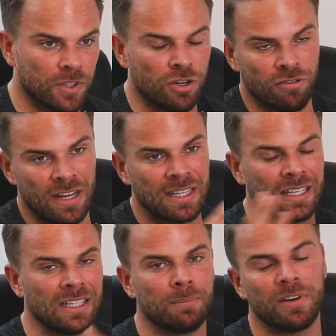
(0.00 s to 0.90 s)
create that
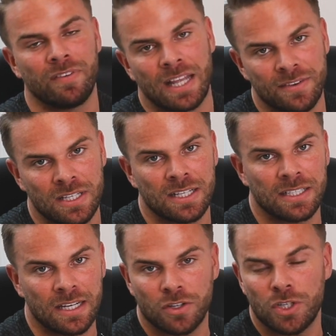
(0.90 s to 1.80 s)
little bit of lifestyle
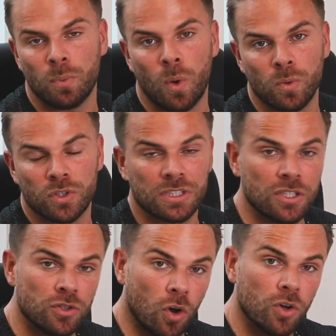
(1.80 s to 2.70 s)
change, because you won't, because
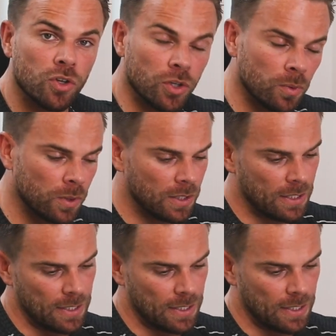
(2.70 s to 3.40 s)
it's not you.